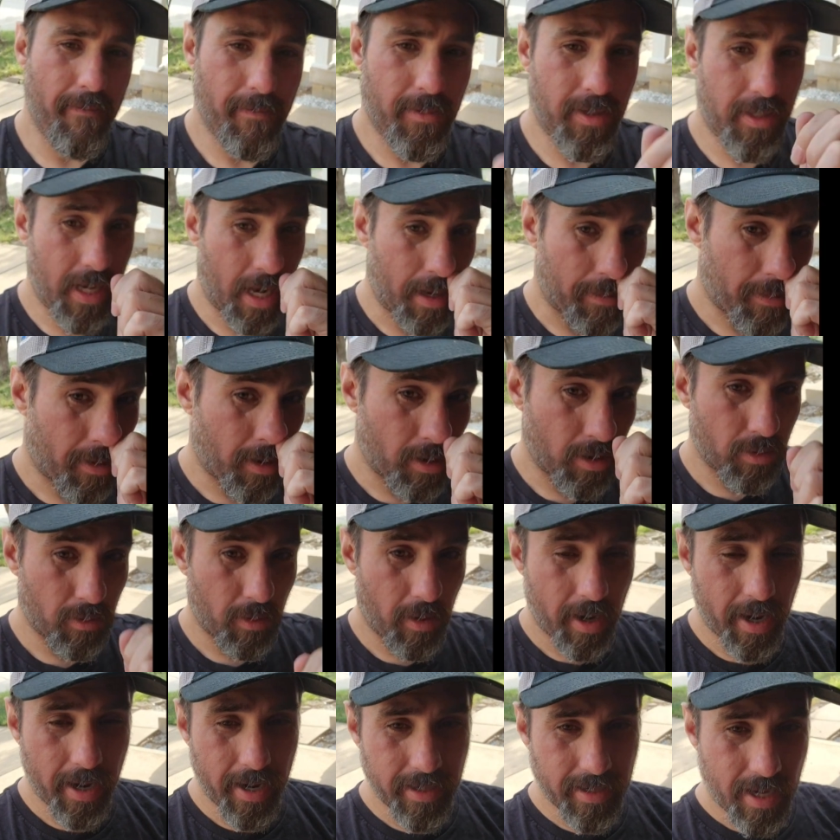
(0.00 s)
Stock parts
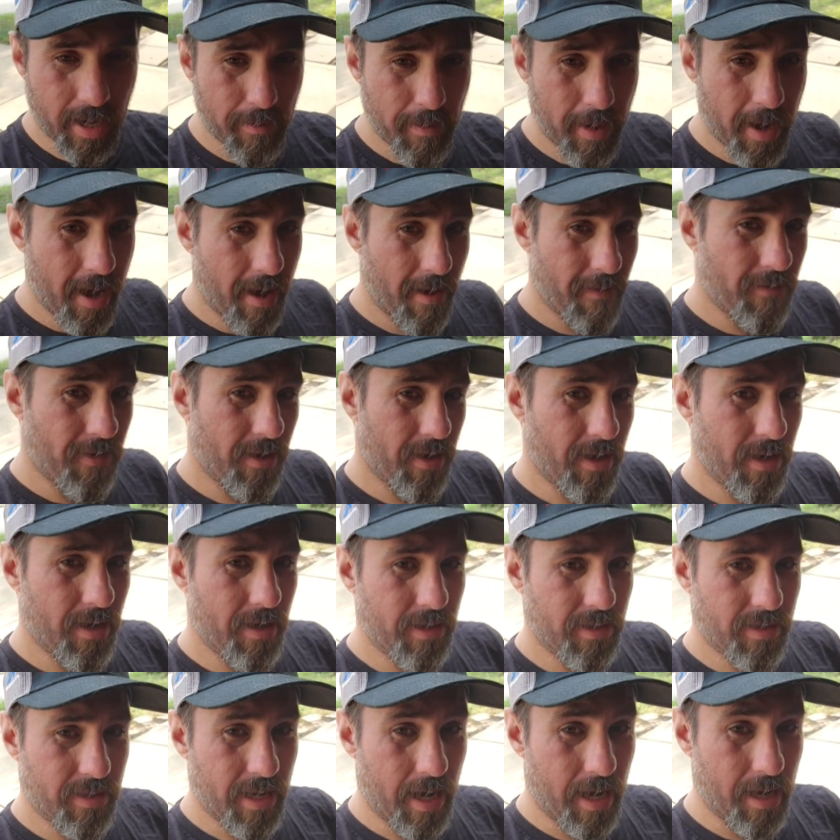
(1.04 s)
wise, I may have
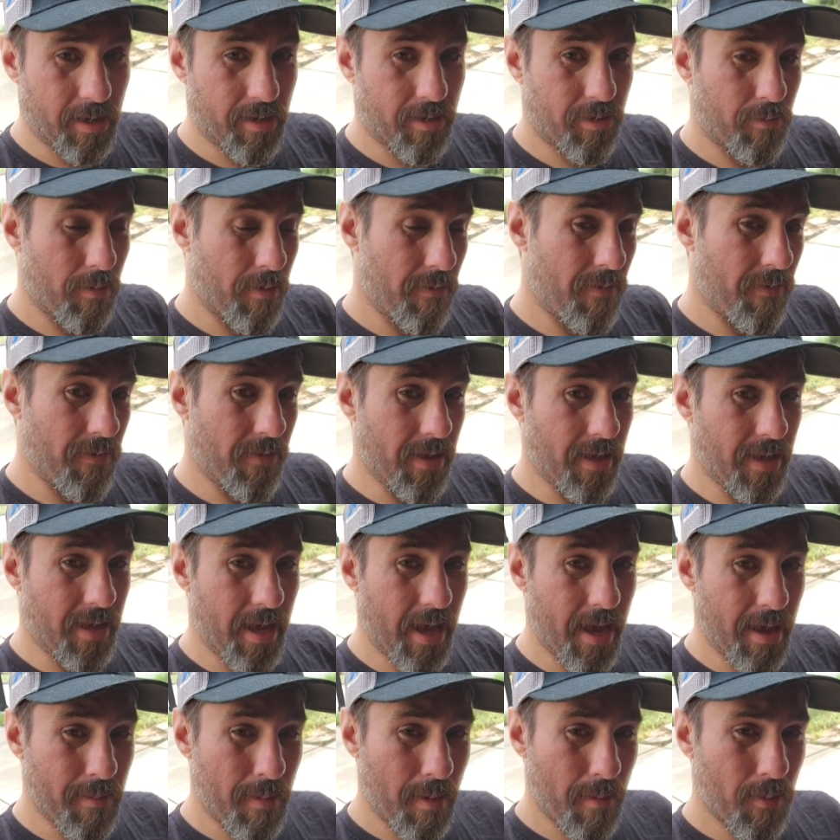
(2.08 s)
a stock
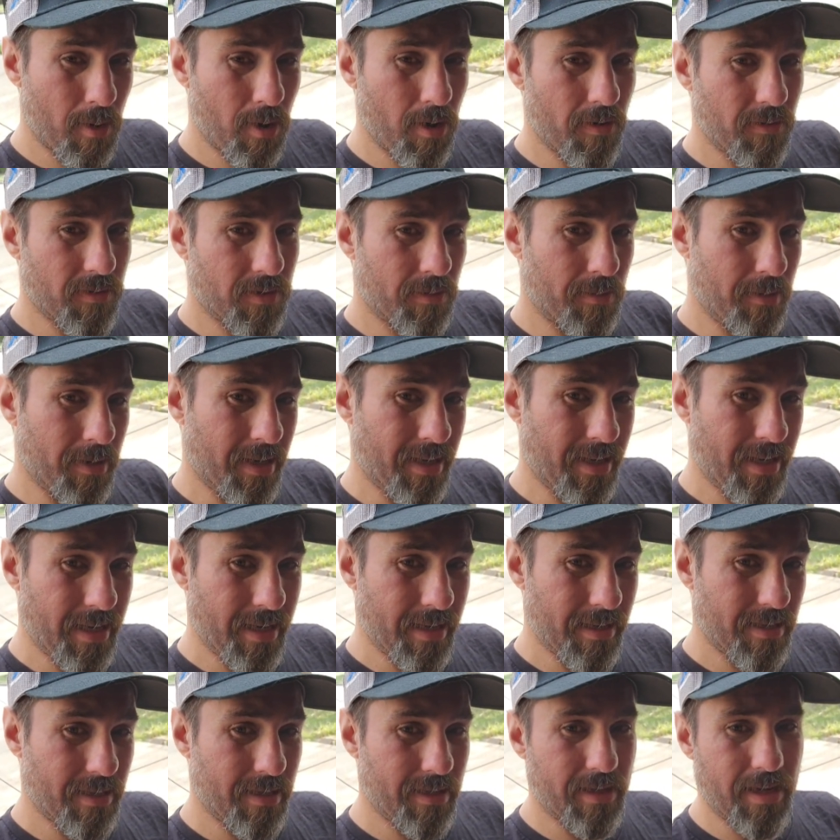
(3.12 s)
350K member if somebody
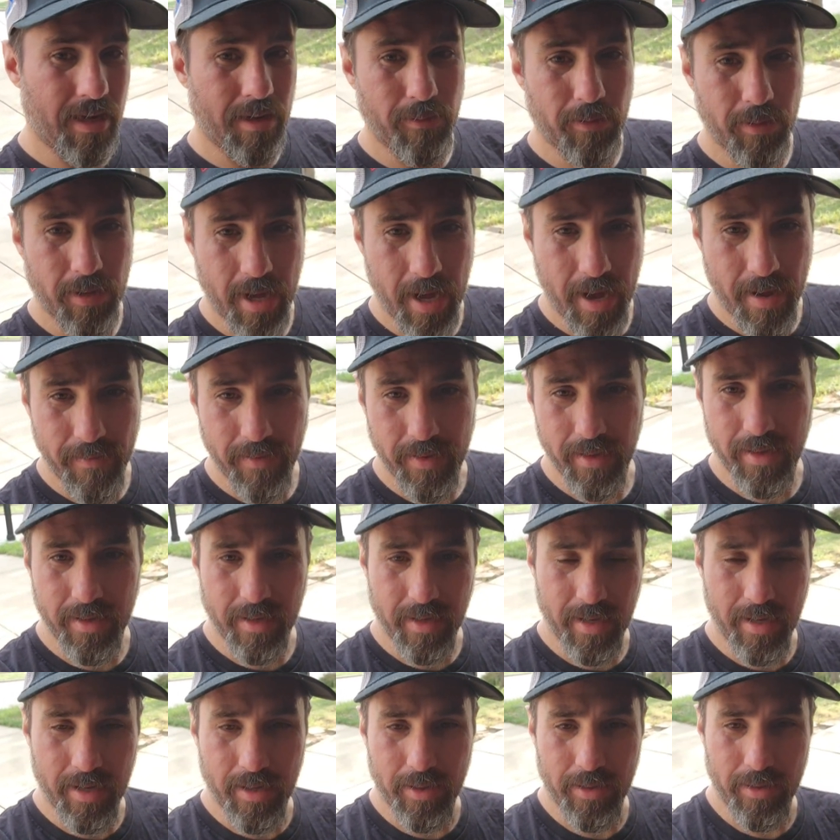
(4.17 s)
needs it. I will have it.
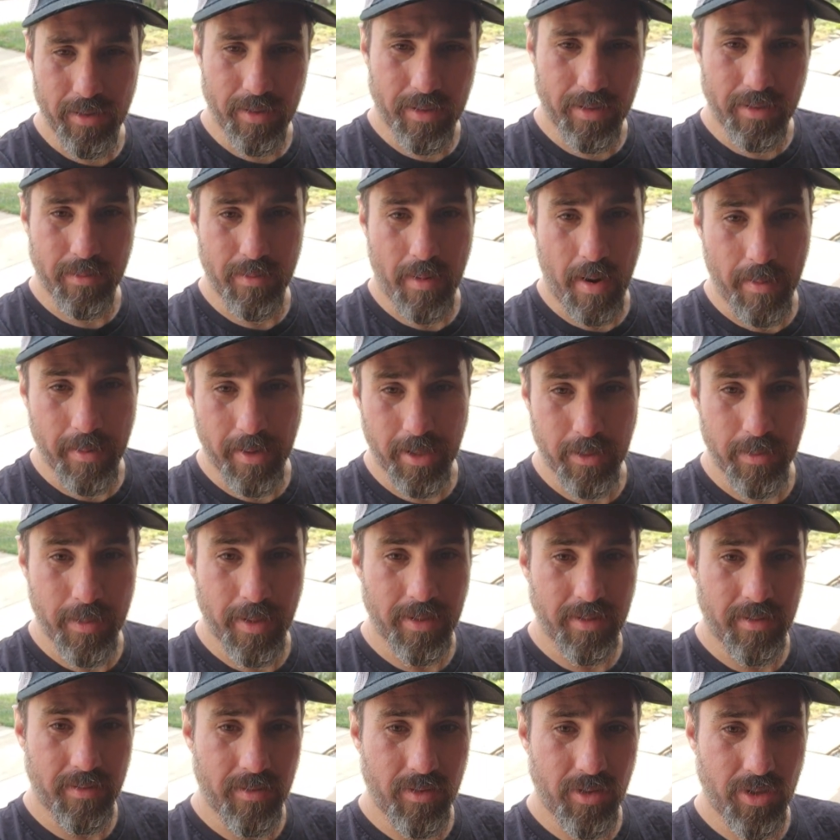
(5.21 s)
It's probably
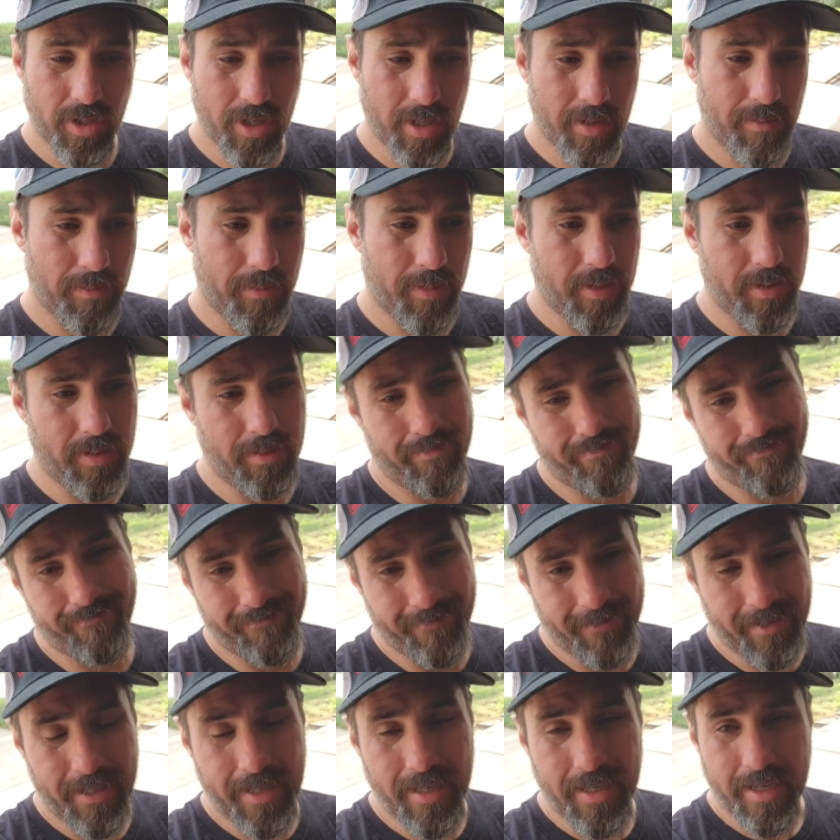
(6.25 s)
expensive to ship, but
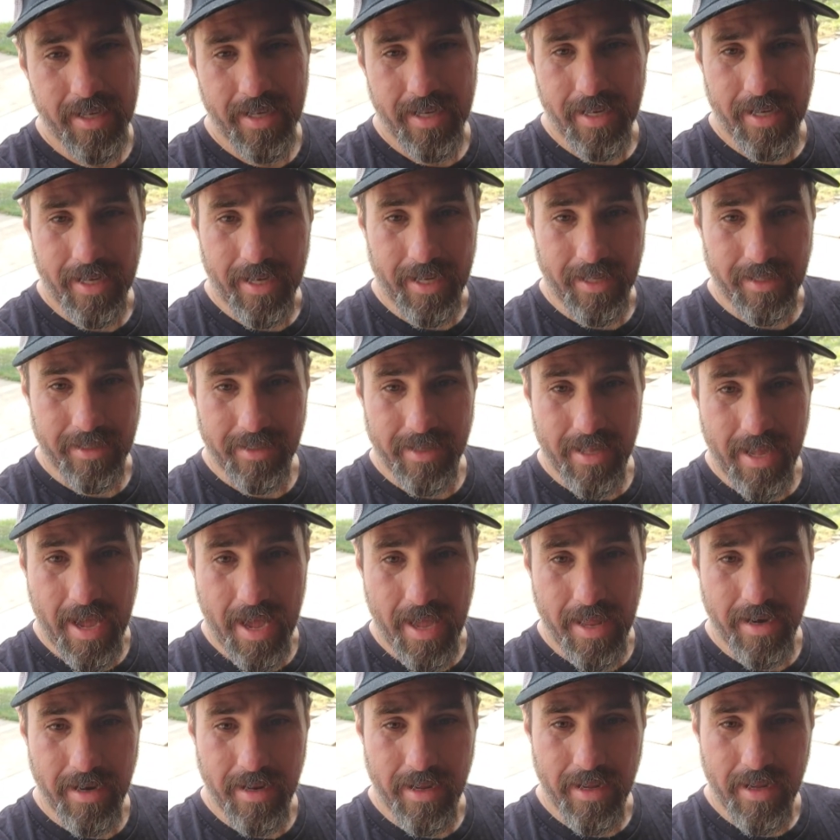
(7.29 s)
that's
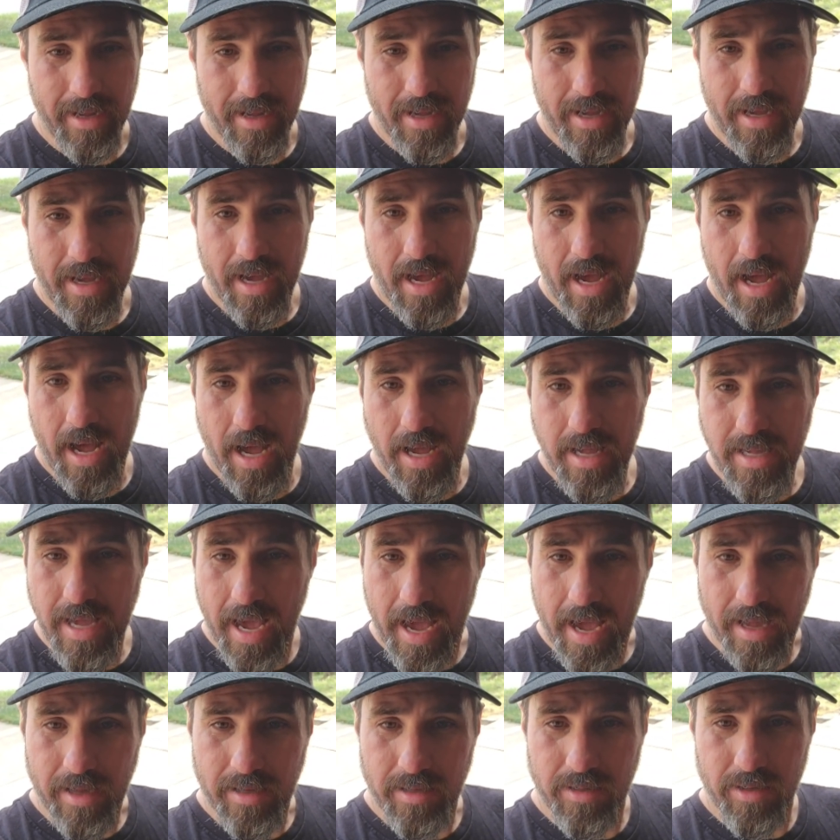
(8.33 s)
that.
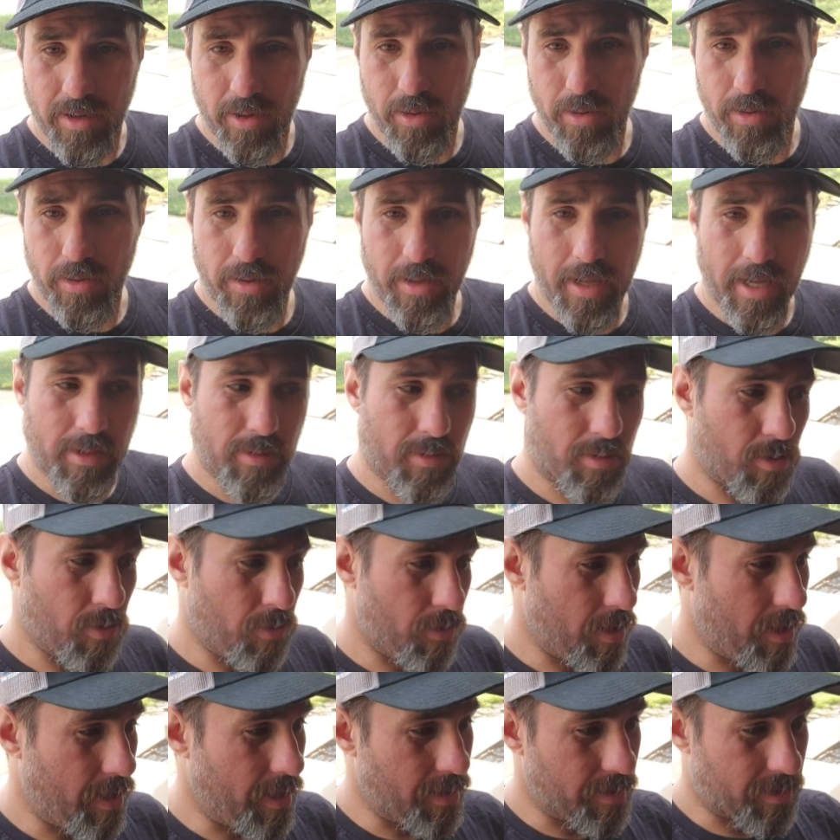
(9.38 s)
Yeah, so that's what's
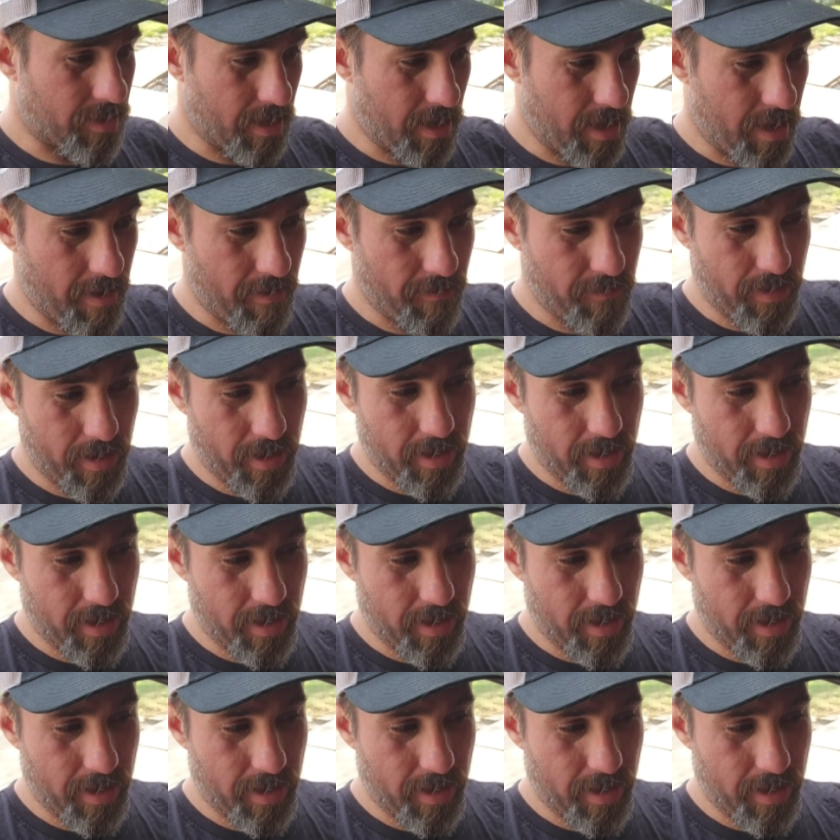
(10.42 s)
going on. It's gonna have